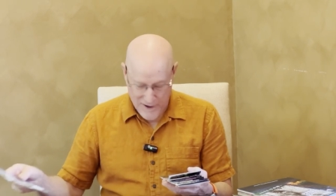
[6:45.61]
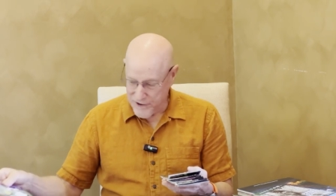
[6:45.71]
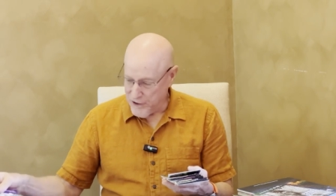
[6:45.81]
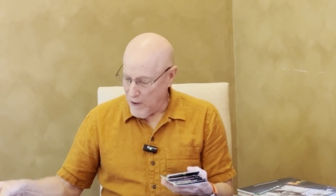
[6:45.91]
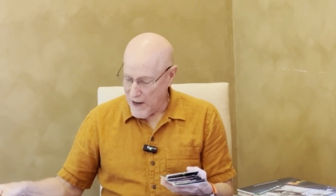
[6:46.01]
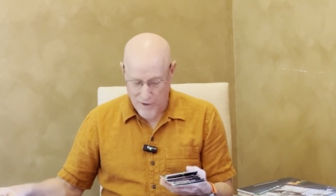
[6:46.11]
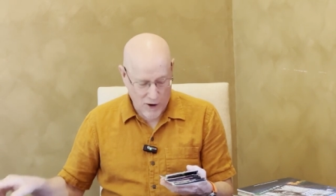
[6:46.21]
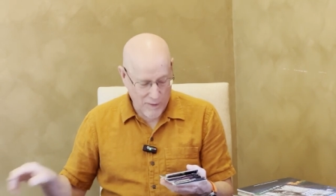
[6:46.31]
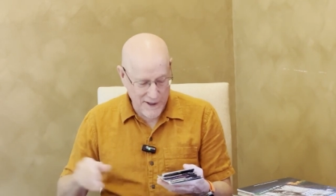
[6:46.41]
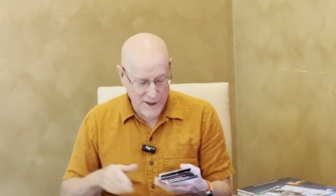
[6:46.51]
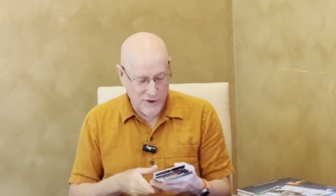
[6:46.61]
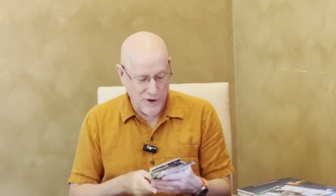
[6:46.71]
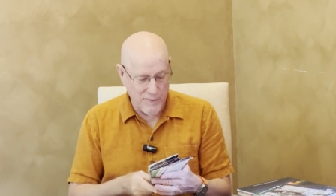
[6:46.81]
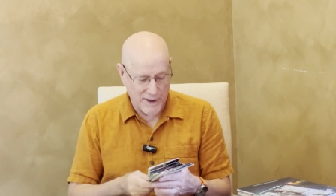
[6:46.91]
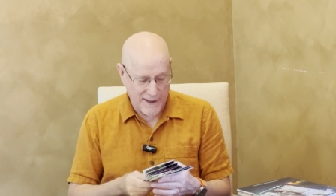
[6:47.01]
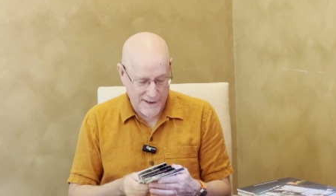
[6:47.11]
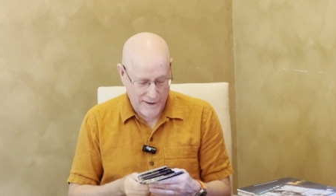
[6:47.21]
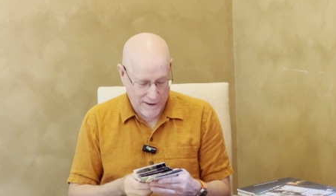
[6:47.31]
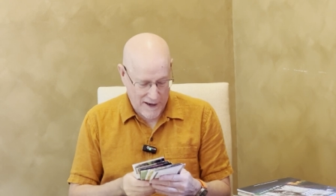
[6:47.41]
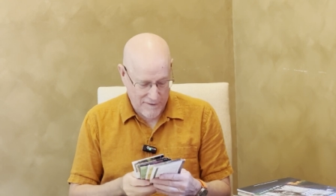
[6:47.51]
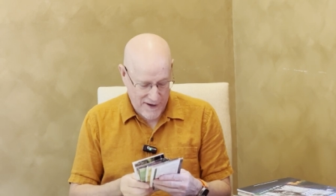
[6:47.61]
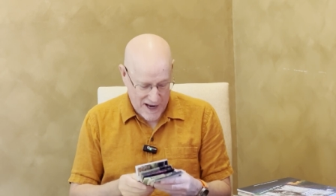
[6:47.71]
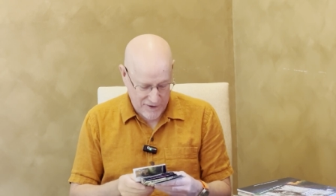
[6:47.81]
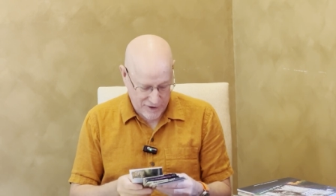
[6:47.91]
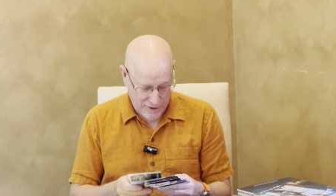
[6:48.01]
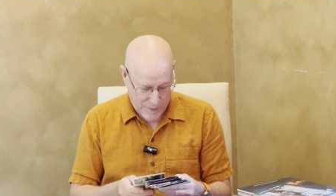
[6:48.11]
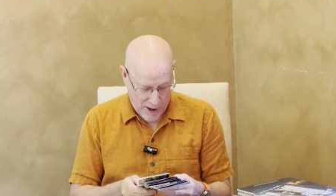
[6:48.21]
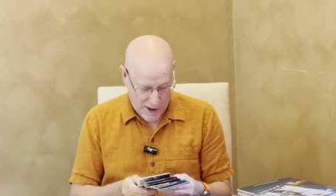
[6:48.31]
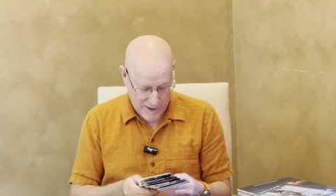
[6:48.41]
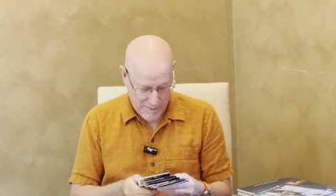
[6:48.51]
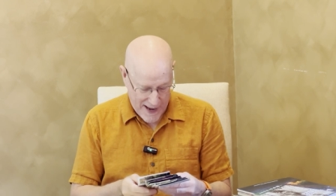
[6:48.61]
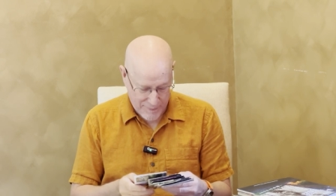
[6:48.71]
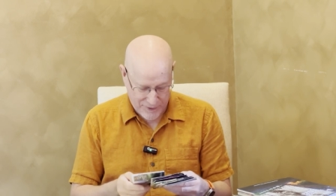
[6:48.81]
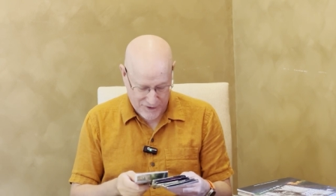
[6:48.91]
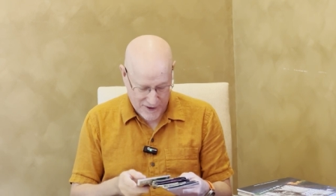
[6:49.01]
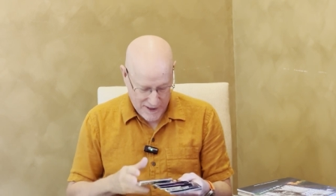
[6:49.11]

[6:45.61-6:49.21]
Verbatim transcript: so I've already accumulated a lot of national park maps